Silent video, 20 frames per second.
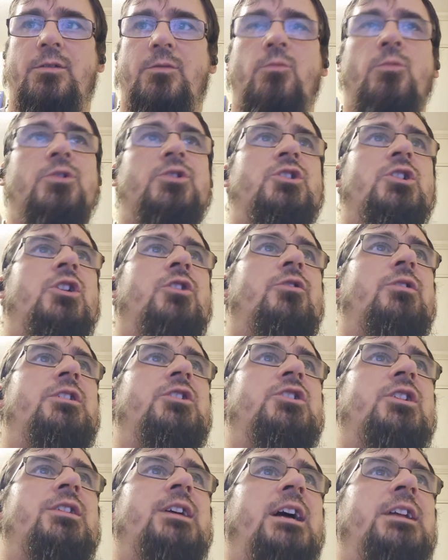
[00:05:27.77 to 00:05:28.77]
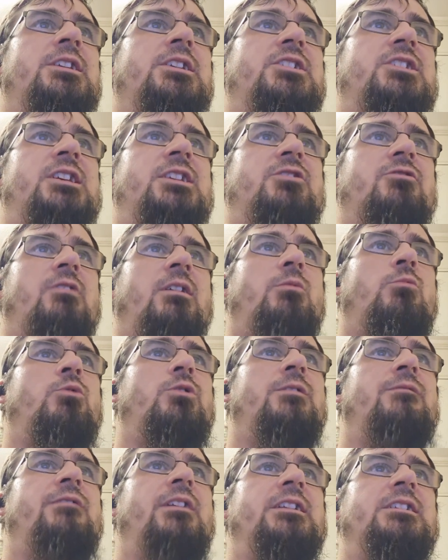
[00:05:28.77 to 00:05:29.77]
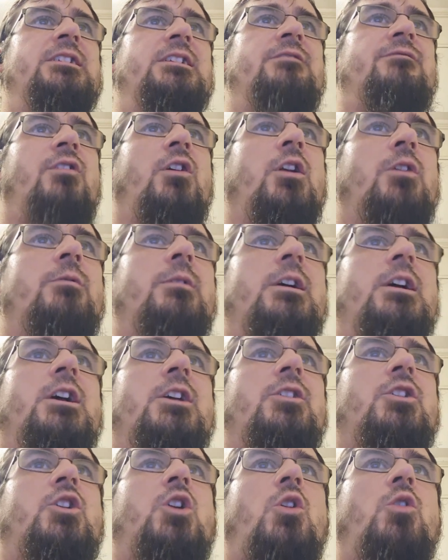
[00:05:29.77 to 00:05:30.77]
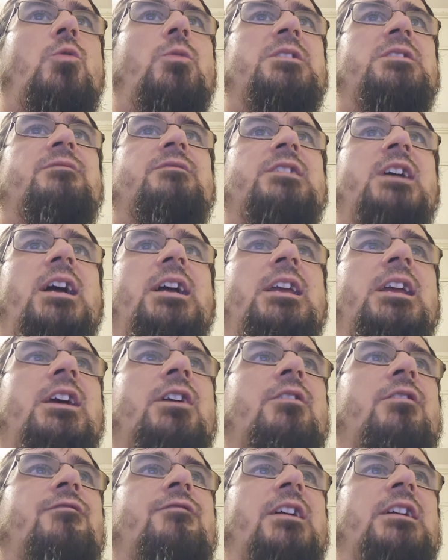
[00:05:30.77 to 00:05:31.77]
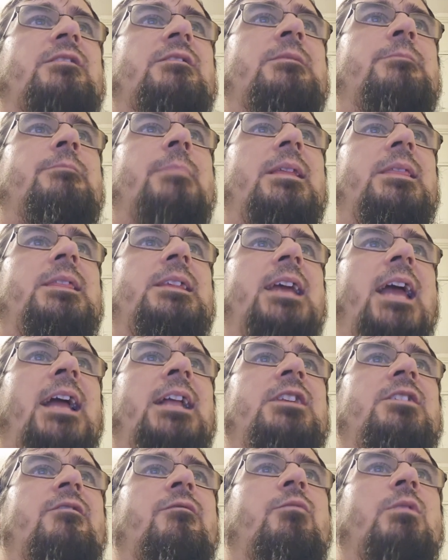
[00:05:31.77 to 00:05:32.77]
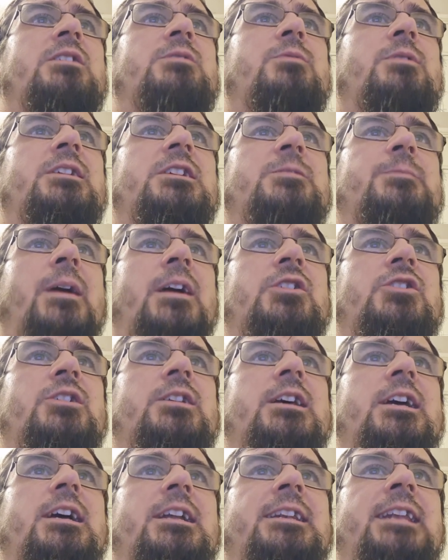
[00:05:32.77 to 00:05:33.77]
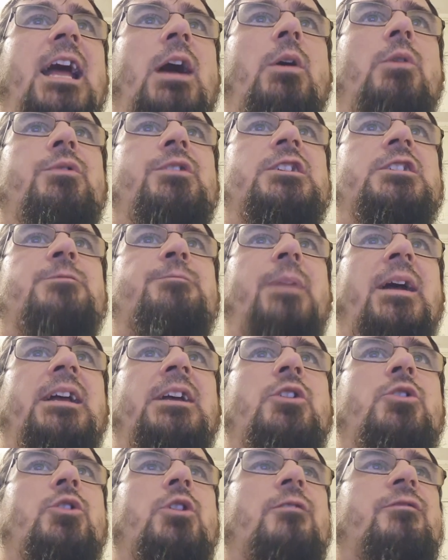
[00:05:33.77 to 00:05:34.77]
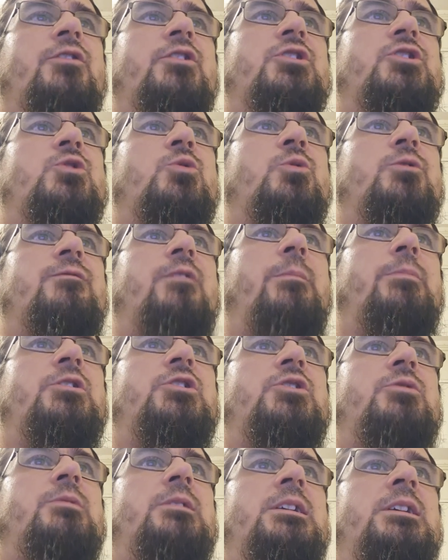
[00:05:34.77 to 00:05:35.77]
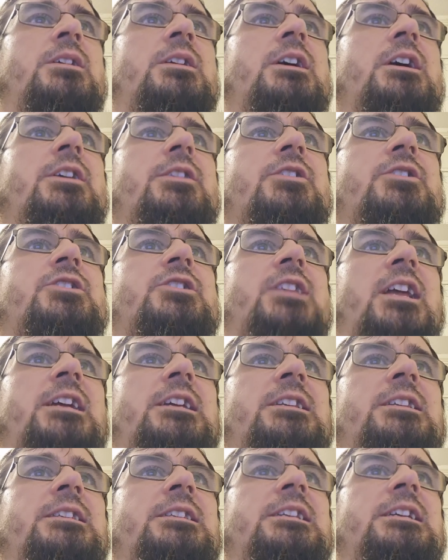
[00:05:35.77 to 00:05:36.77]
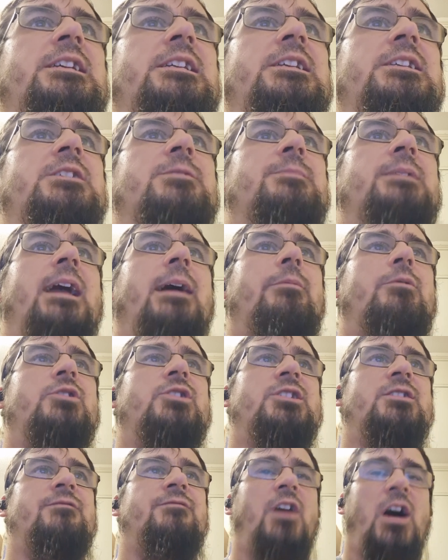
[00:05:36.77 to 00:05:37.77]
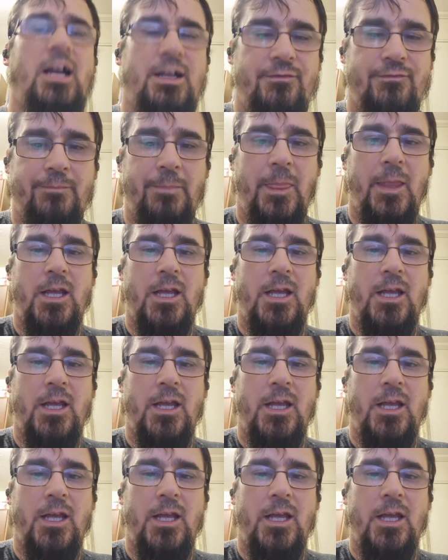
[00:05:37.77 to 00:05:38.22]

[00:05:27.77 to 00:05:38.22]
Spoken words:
Would turn on each other and disintegrate would eventually follow. The conquest of Tangier effectively meant the end of westward expansion. Now only Spain could offer the sort of opportunity the state needed to be able to survive.